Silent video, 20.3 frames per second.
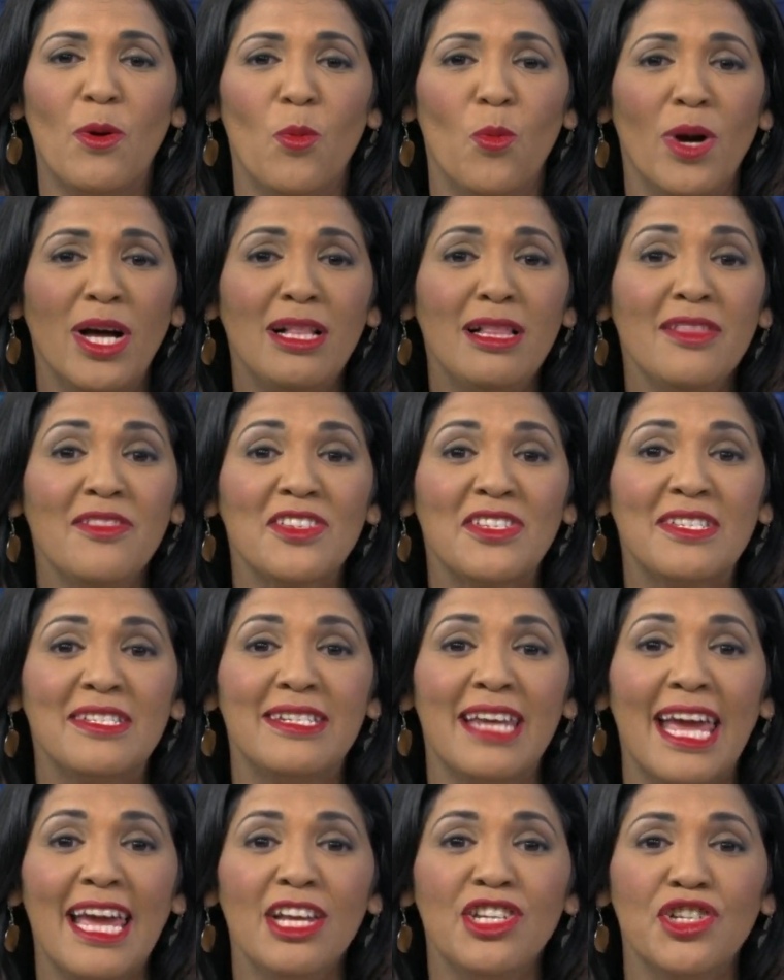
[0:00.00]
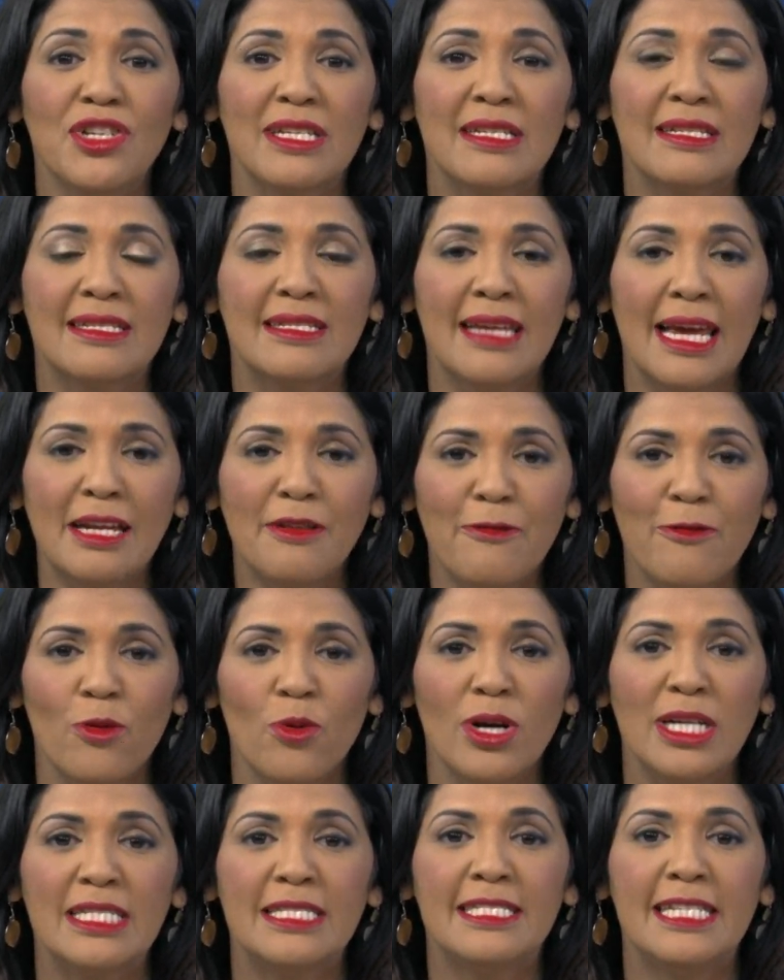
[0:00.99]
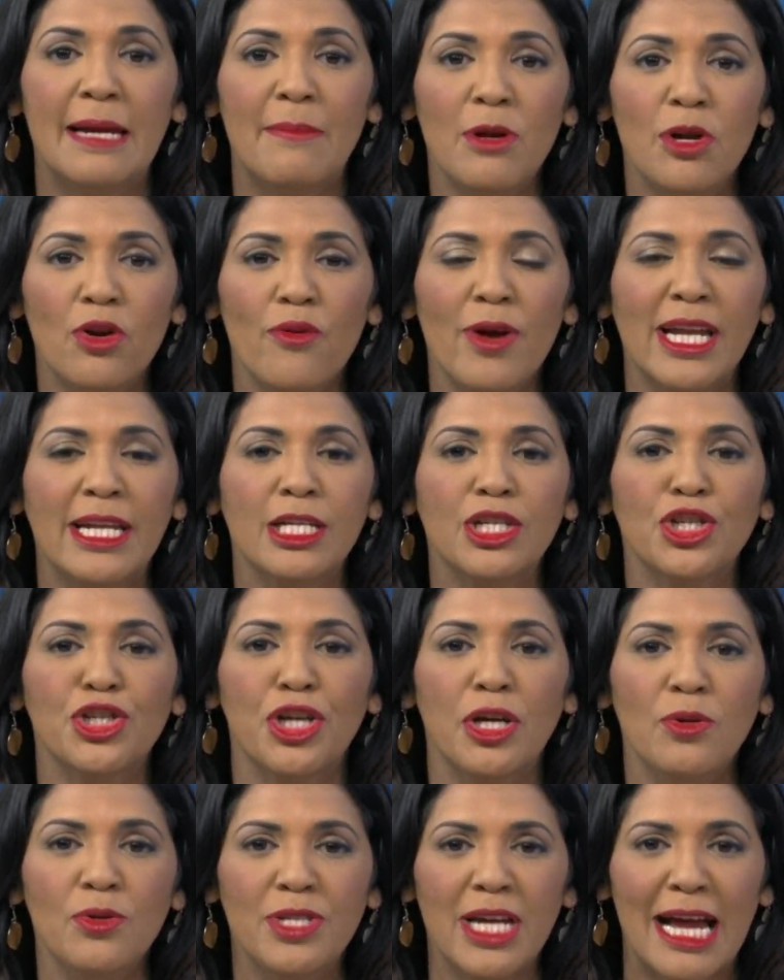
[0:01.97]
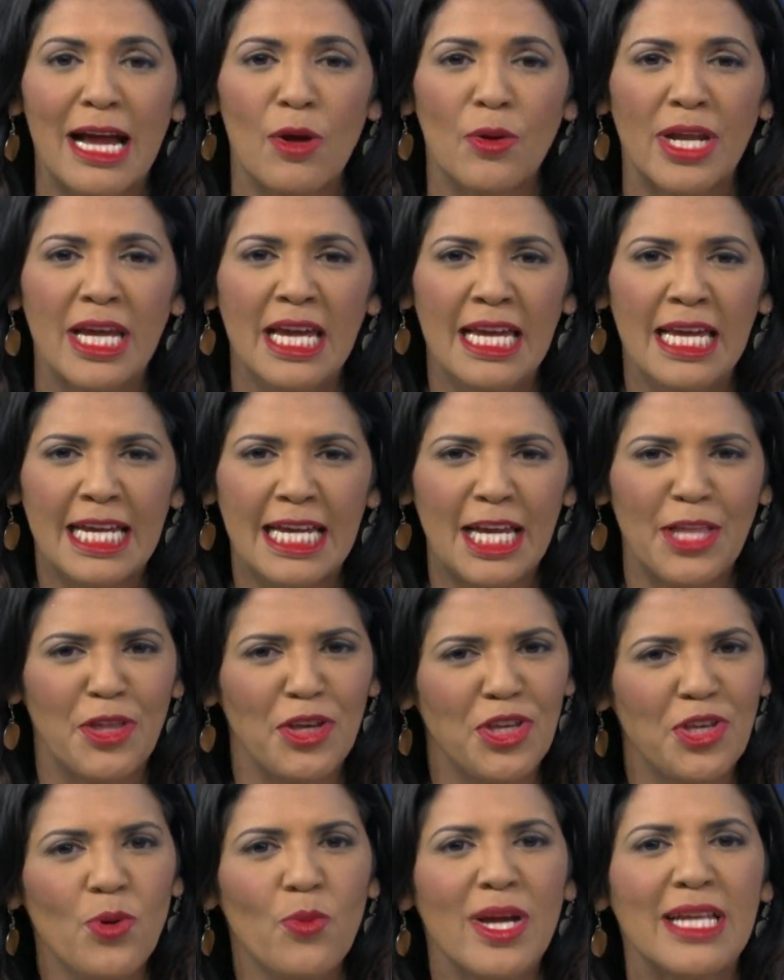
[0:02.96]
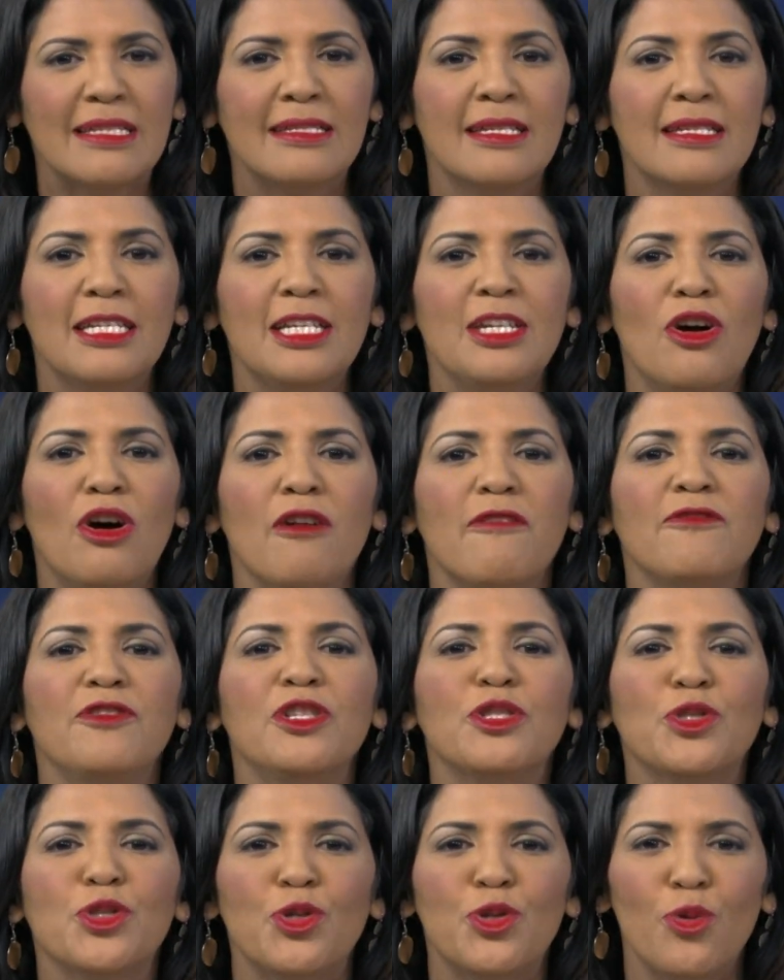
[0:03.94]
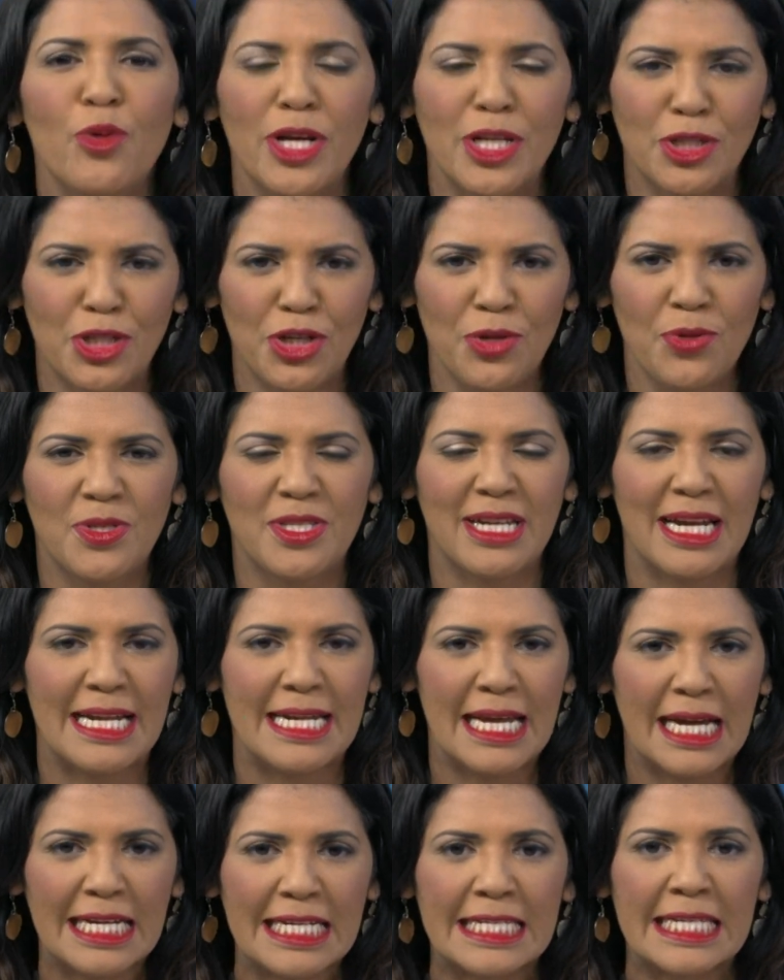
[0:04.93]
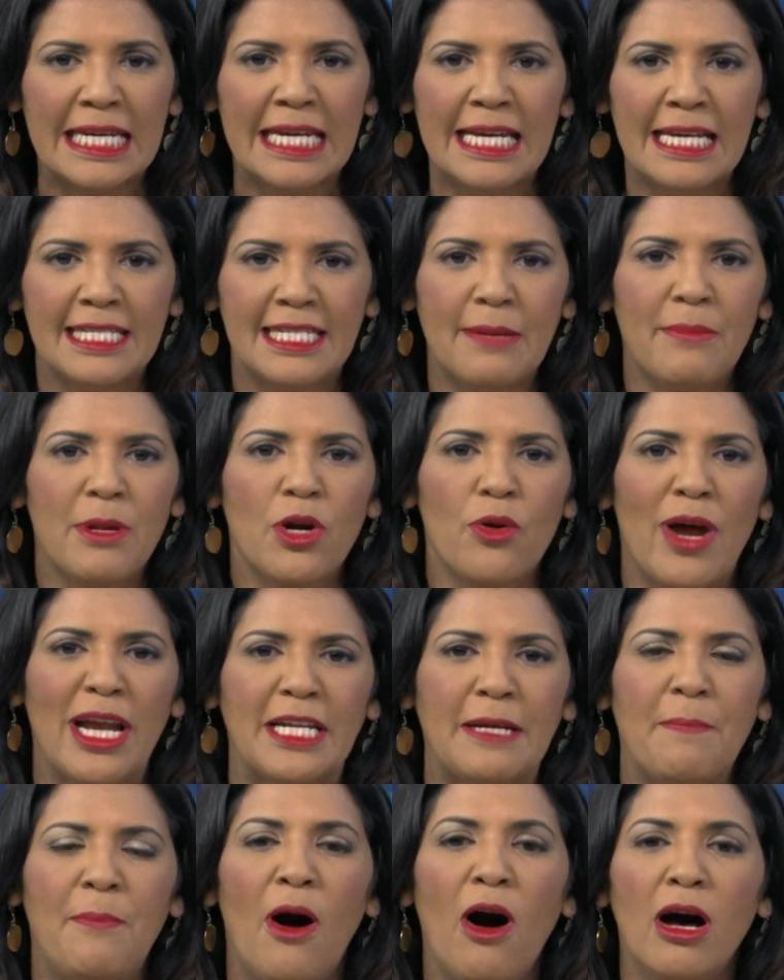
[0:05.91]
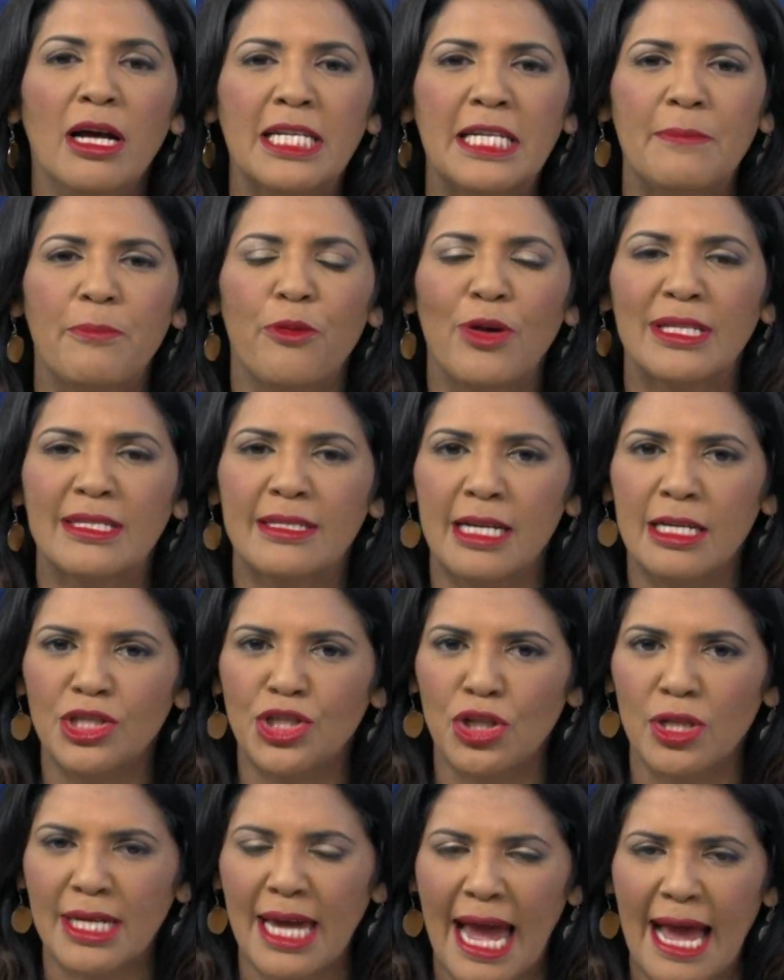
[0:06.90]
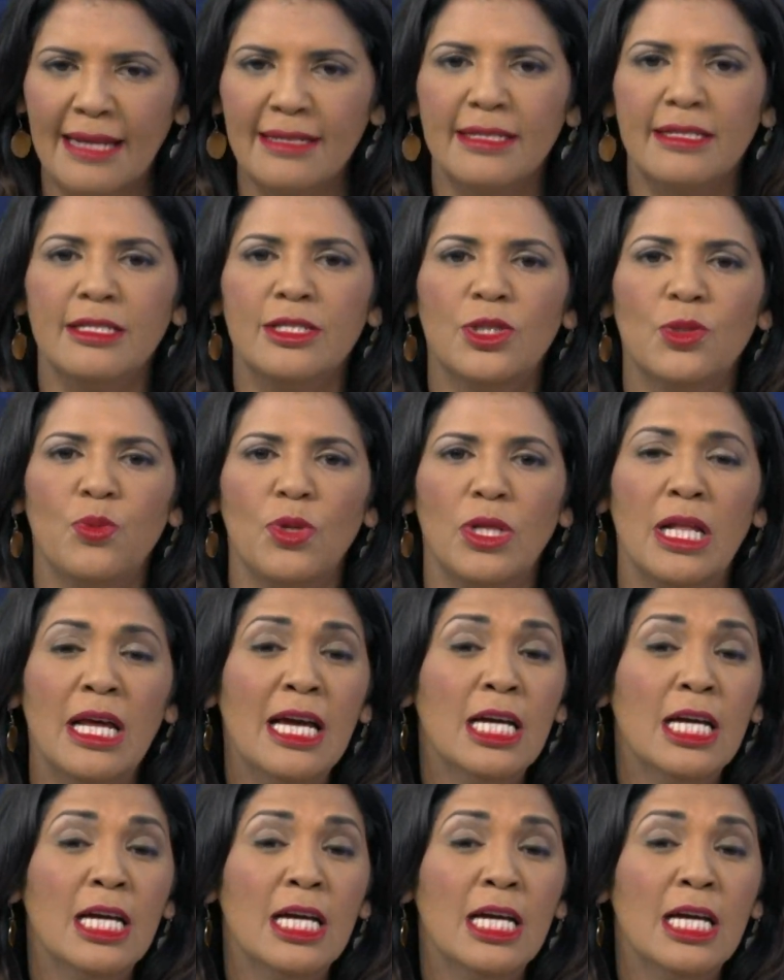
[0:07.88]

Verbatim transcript: Well, the stage is set for a Democratic showdown in the U.S. city of Detroit Tuesday night. Democratic Party presidential candidates will